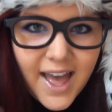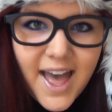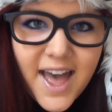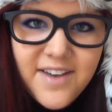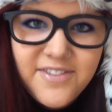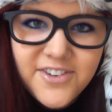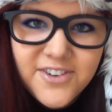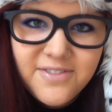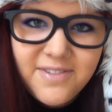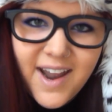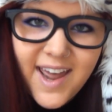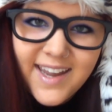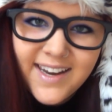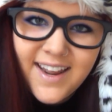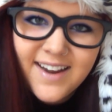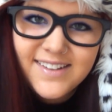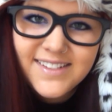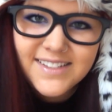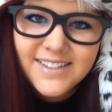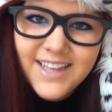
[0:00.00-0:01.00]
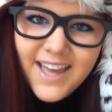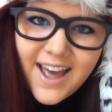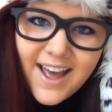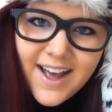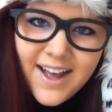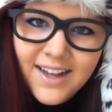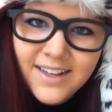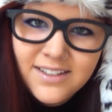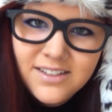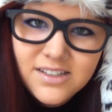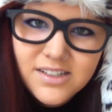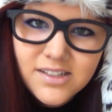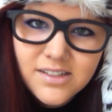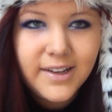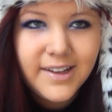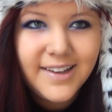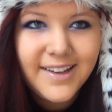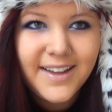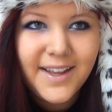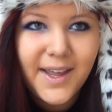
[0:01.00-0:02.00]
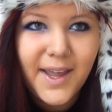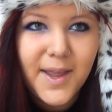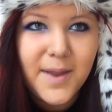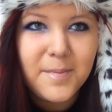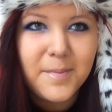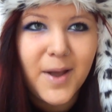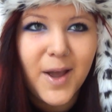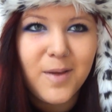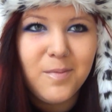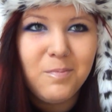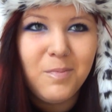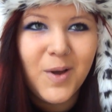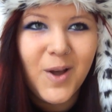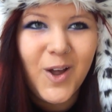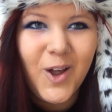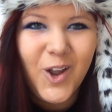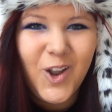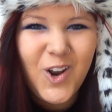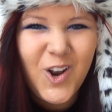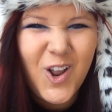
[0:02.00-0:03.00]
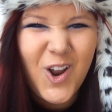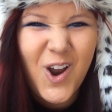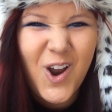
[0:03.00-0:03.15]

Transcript: Ever ran out of gas? In my butt.